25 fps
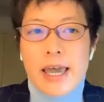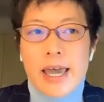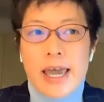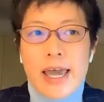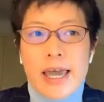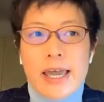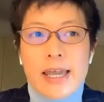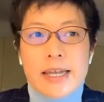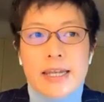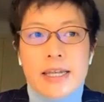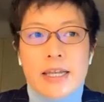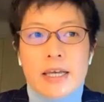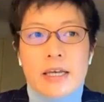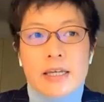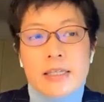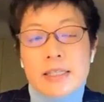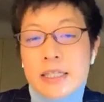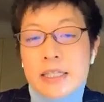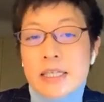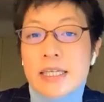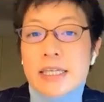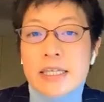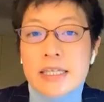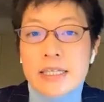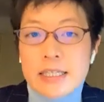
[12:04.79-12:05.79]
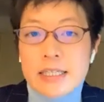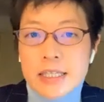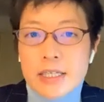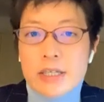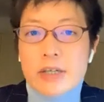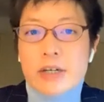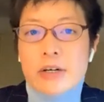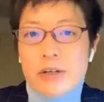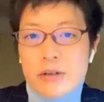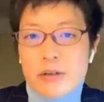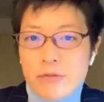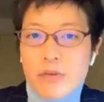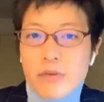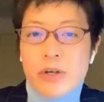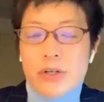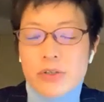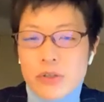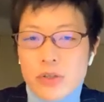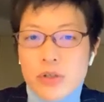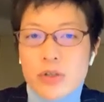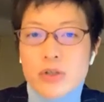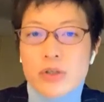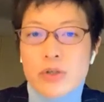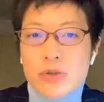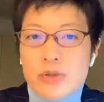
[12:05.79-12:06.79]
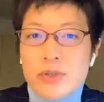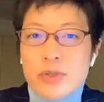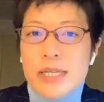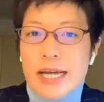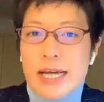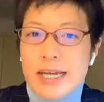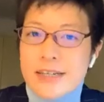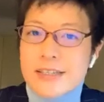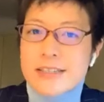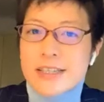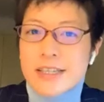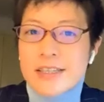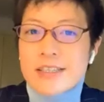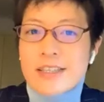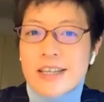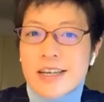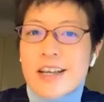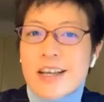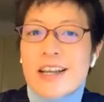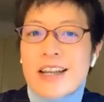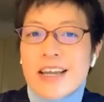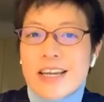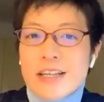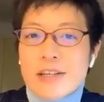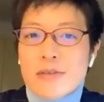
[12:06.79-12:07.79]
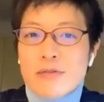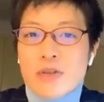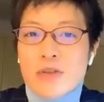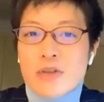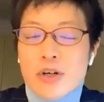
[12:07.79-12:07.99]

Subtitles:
And it's easier for us to use that as a collective